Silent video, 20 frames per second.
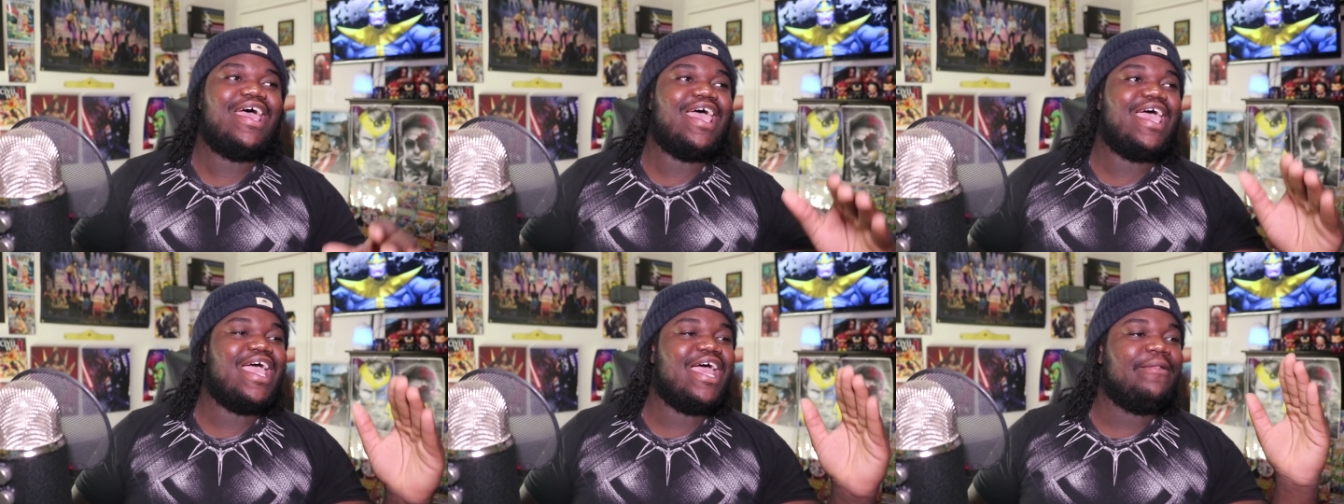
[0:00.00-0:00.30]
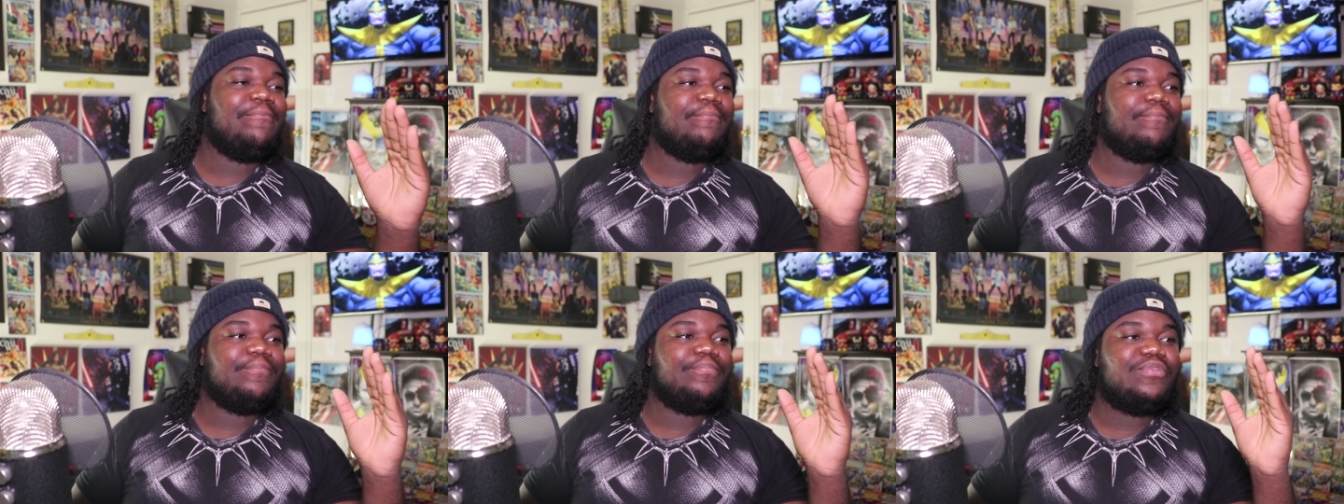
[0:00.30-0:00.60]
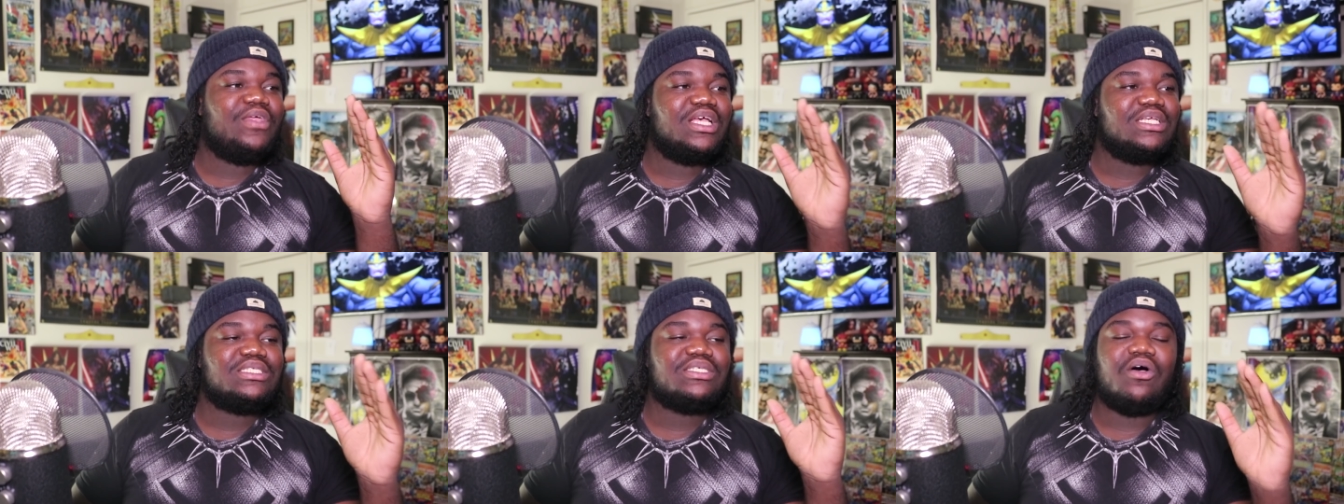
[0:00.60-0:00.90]
And
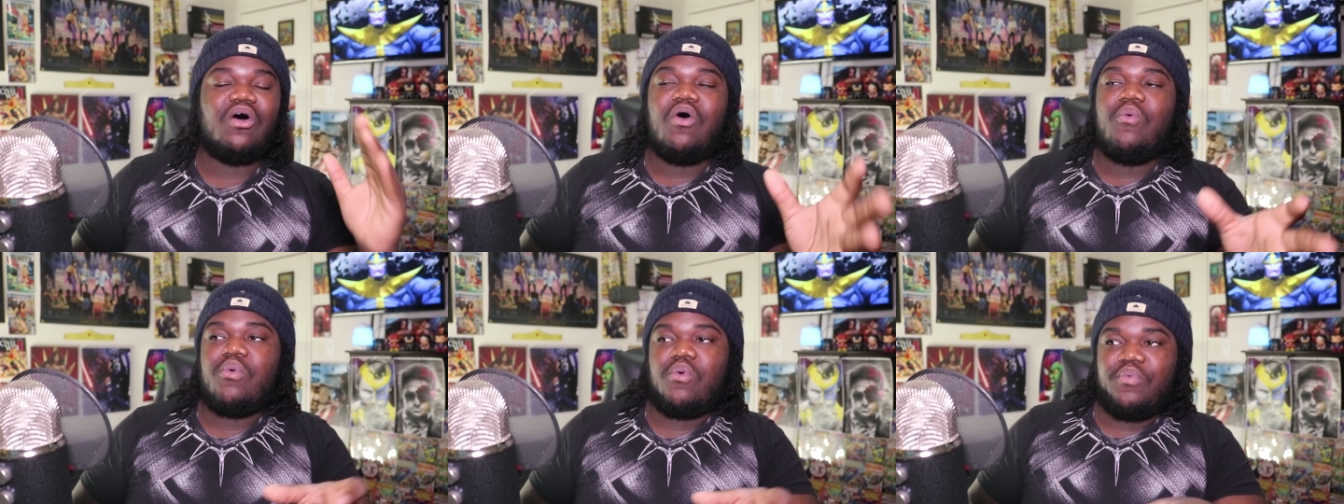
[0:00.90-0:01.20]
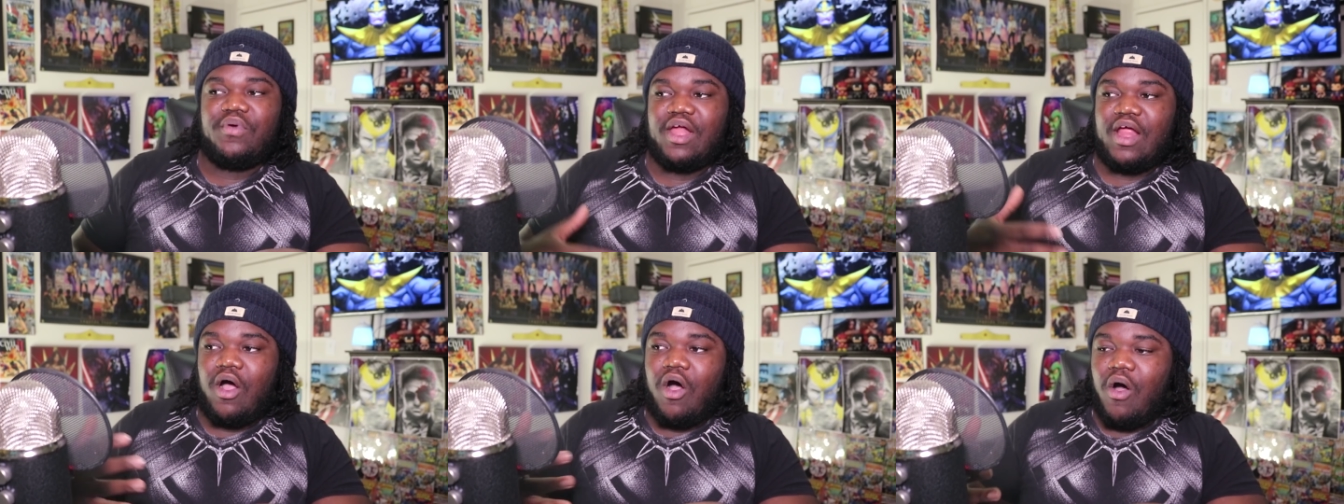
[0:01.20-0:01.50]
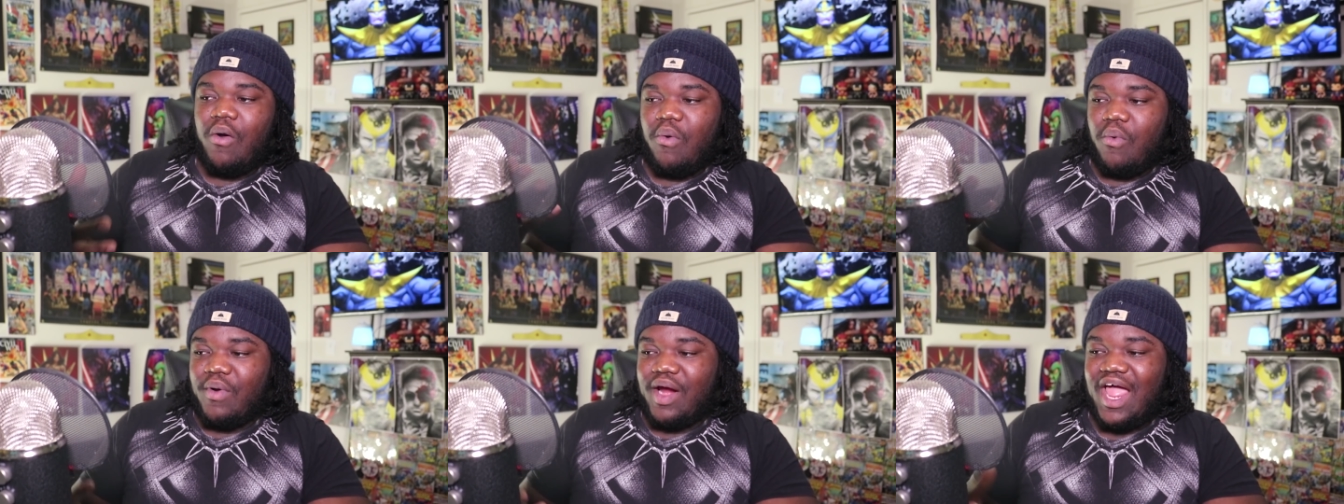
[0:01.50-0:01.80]
this all what we're
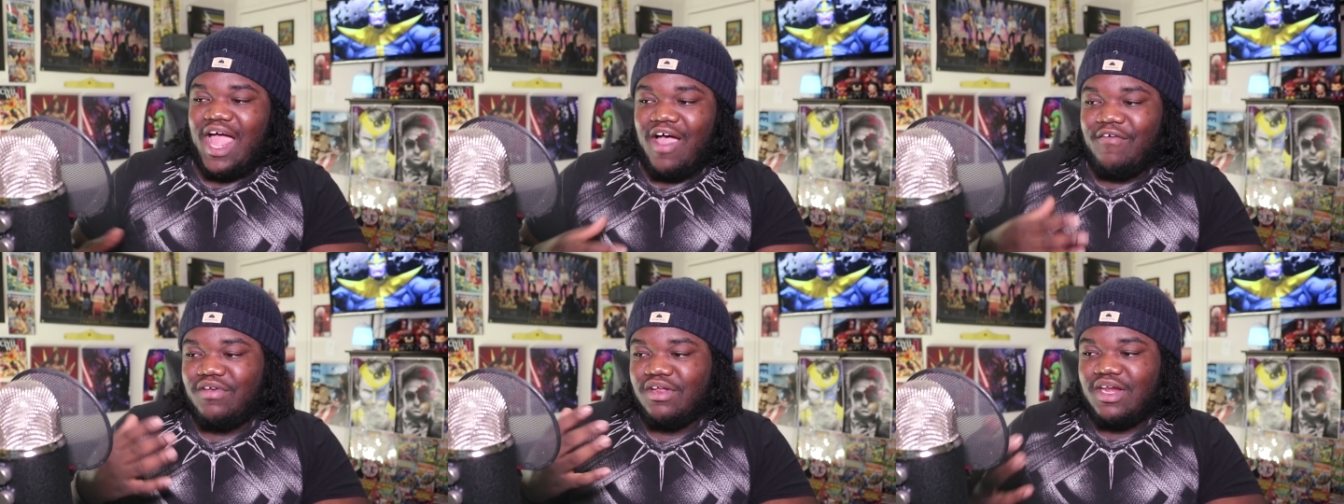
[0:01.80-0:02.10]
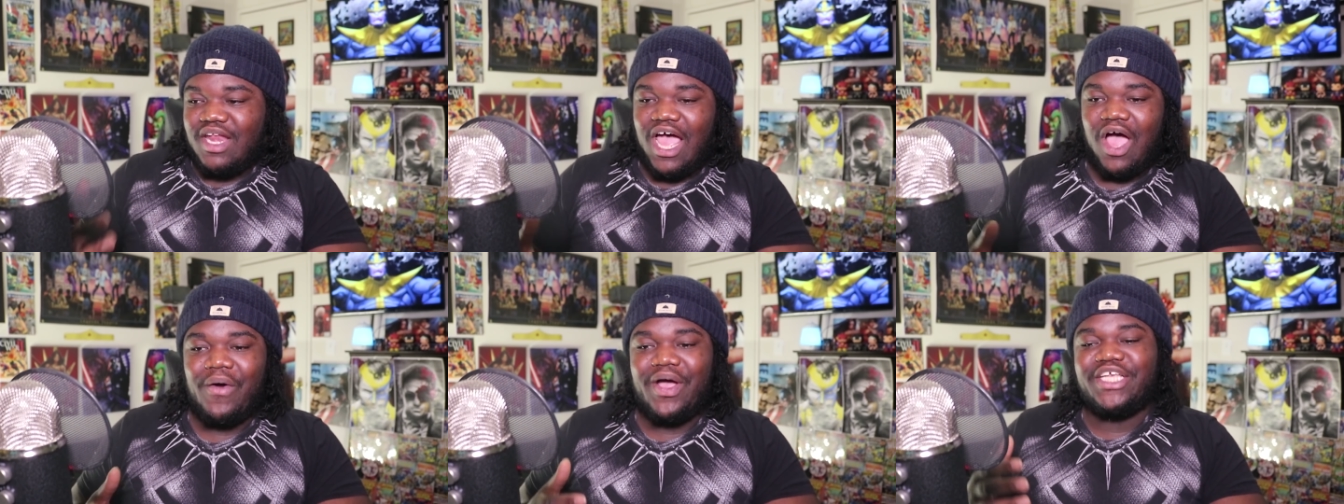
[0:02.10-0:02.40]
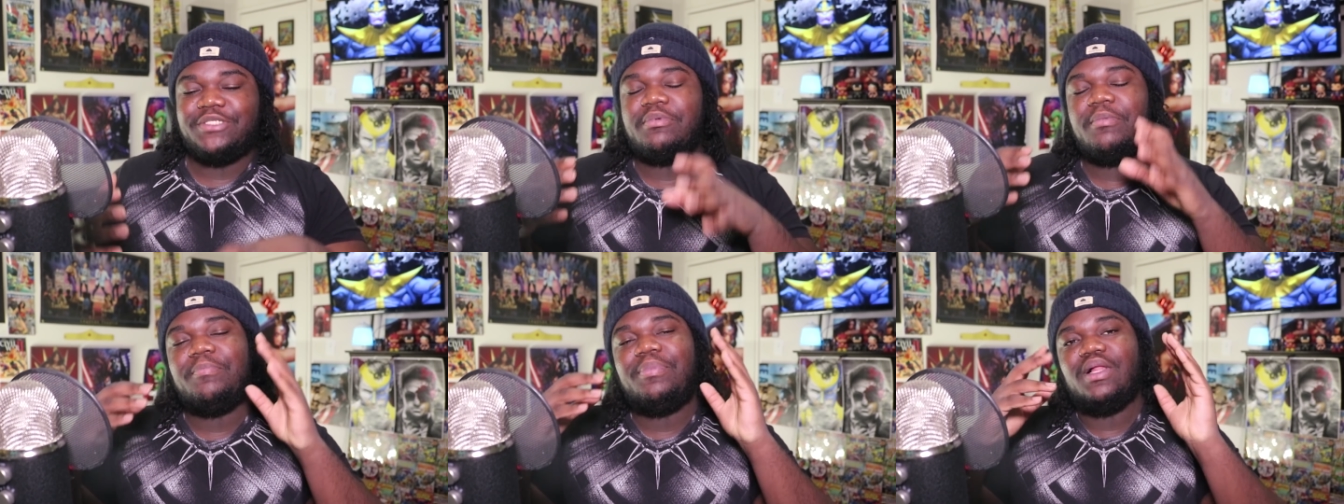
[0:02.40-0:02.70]
all we're having now
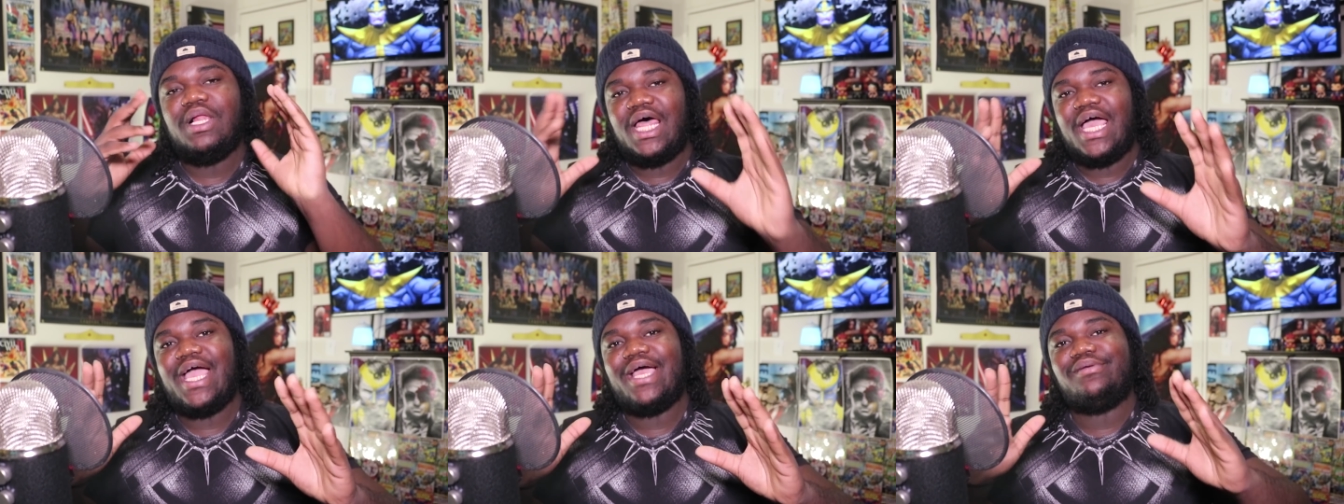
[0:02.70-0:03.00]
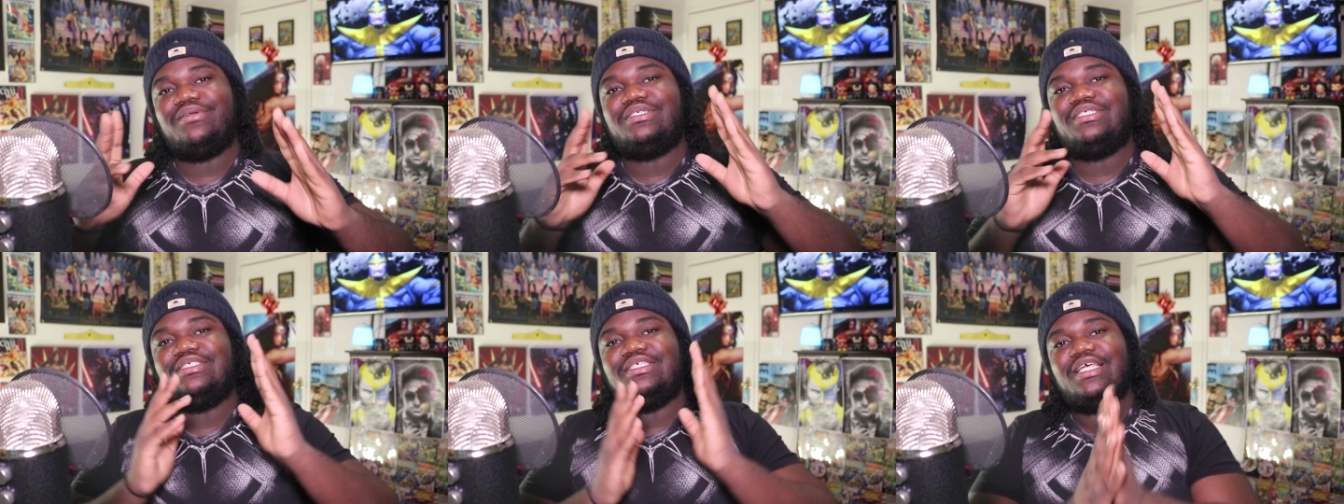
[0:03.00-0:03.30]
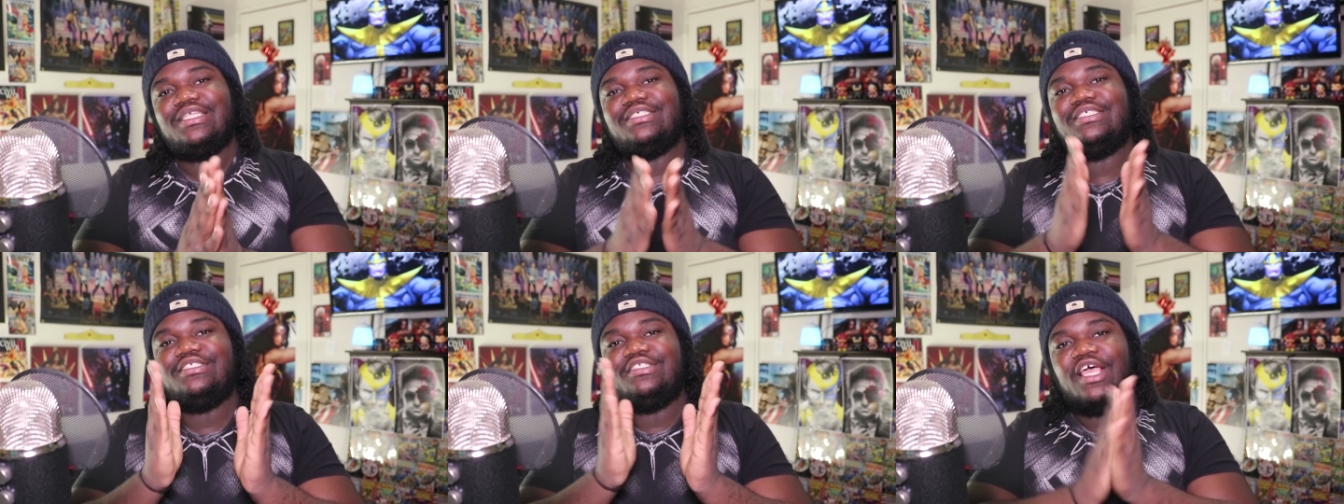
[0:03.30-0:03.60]
has been planned
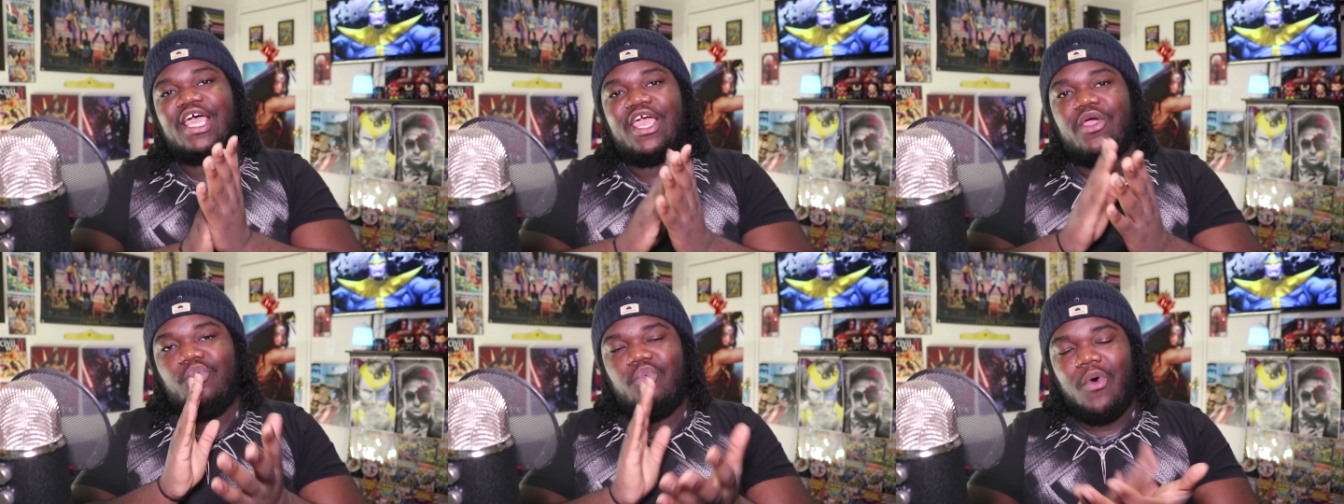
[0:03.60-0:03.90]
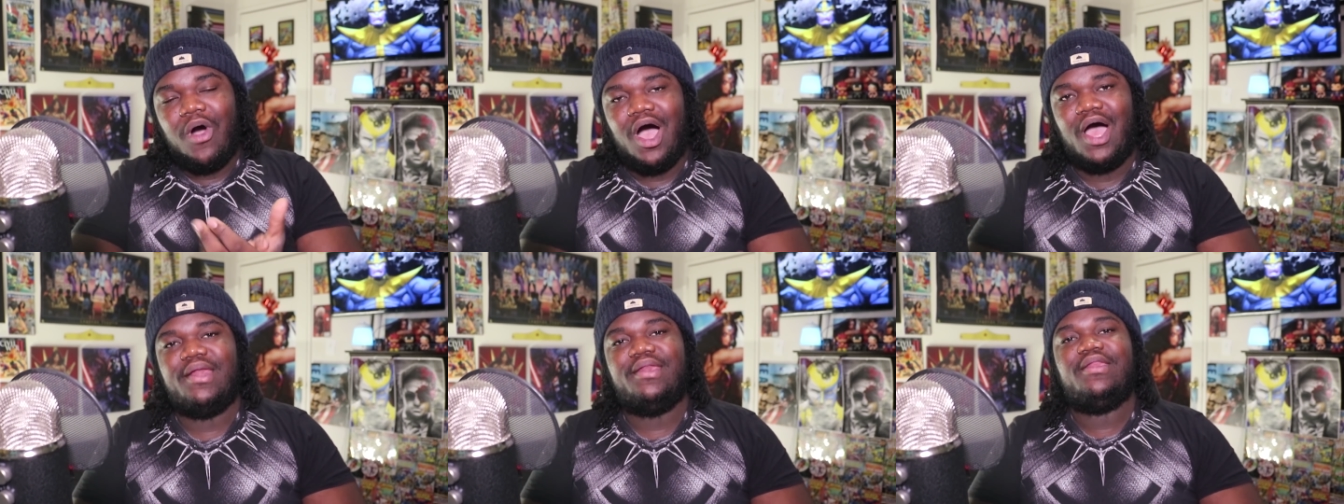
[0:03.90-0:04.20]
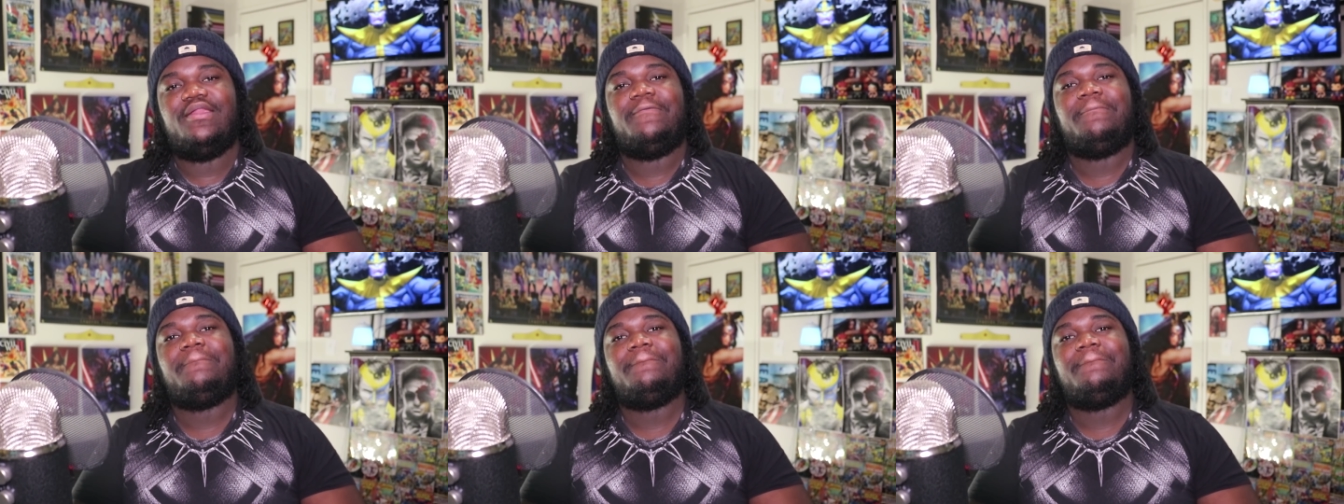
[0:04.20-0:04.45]
since day one.